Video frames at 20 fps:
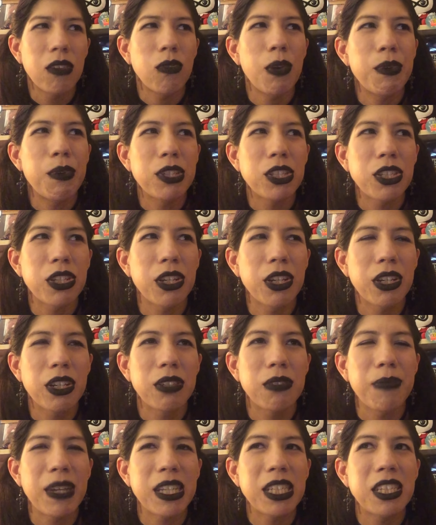
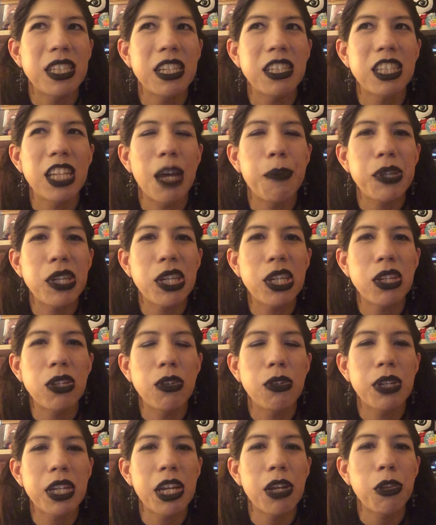my
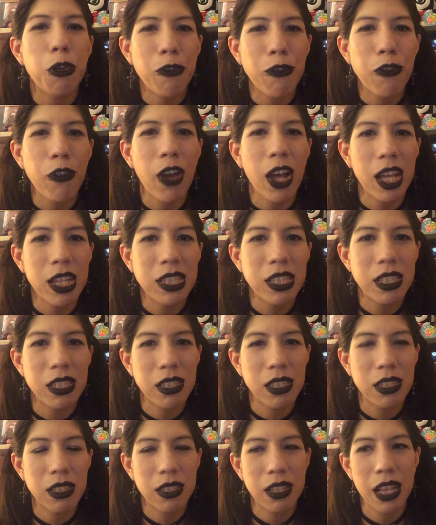CW Killer
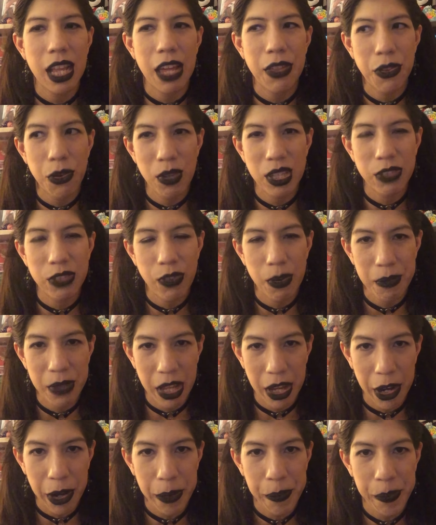Frost leather was from
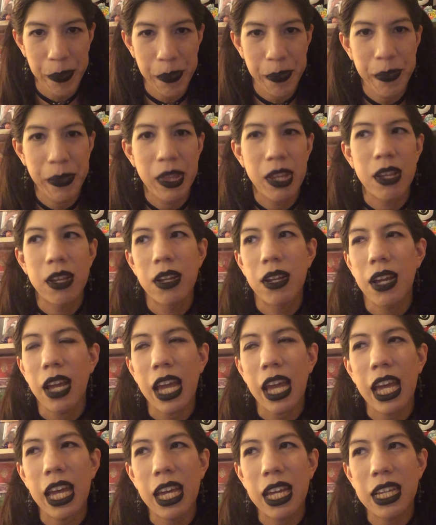there.
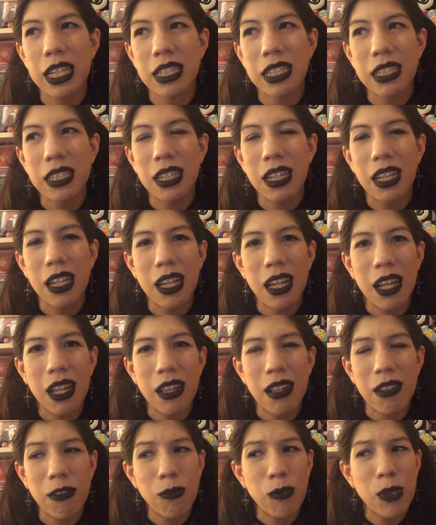And
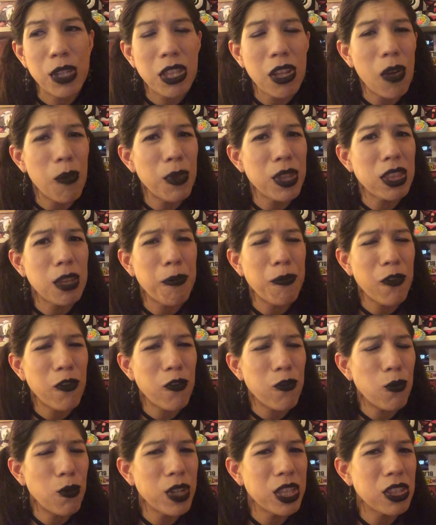with
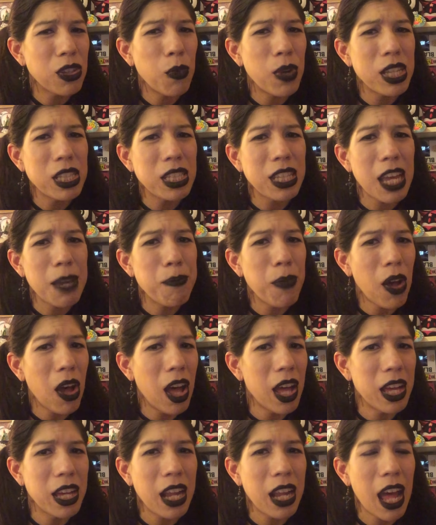the ones I
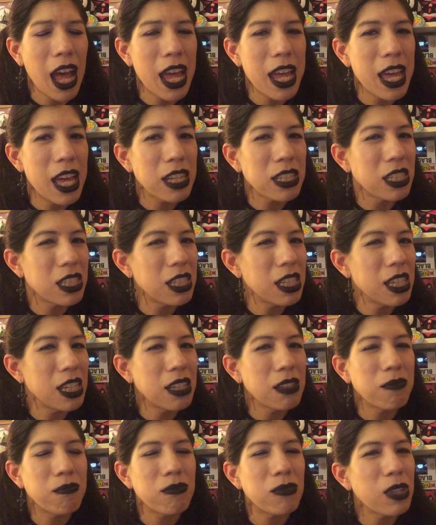bought, I
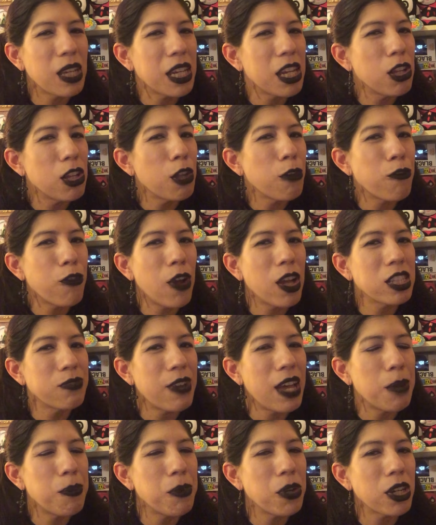actually, the Killer Frost
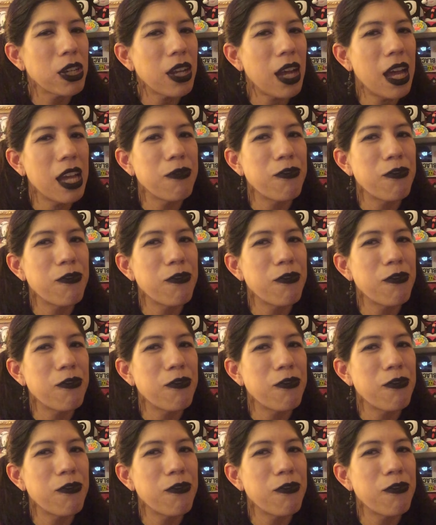fabric,